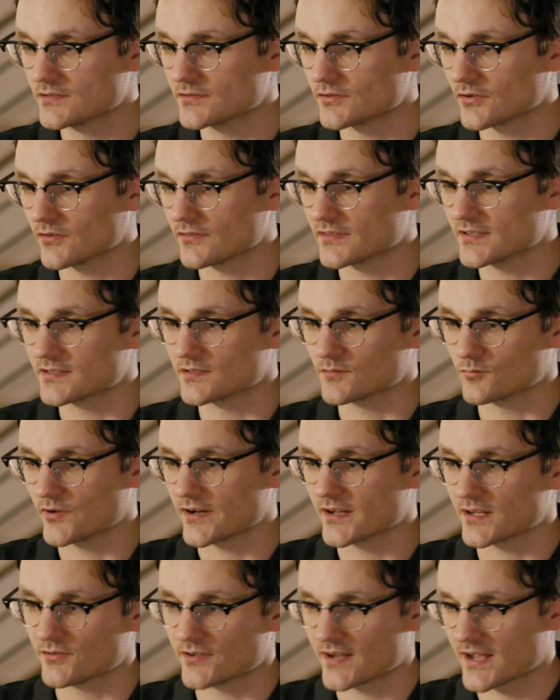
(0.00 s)
So this is
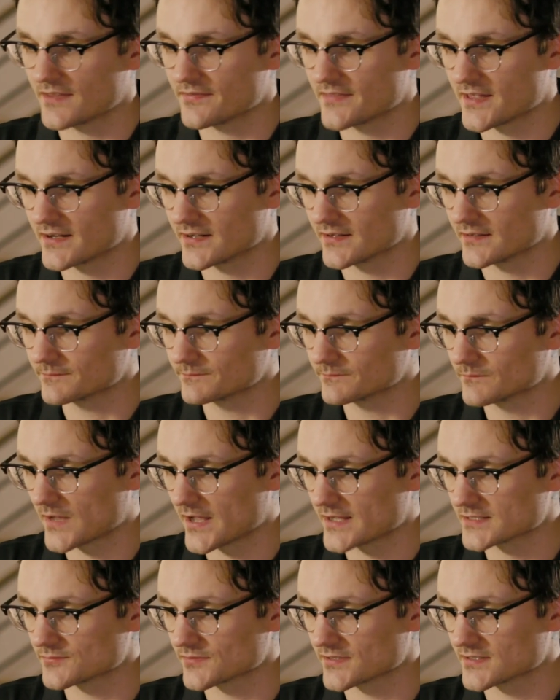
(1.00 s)
where you would add that in.
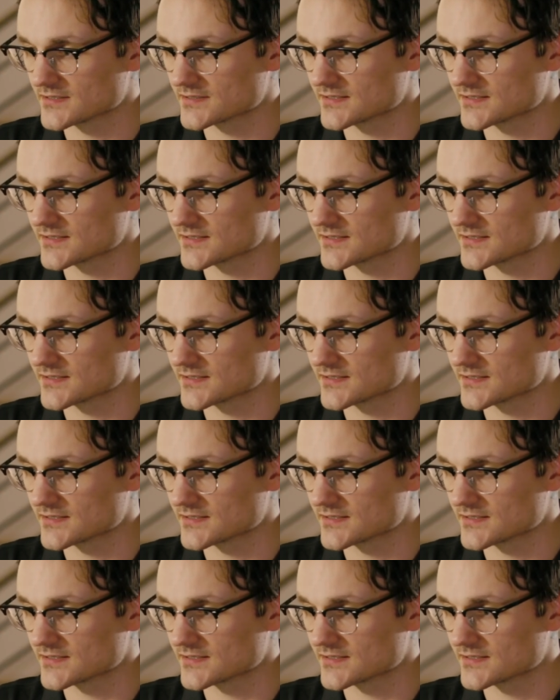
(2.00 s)
As we can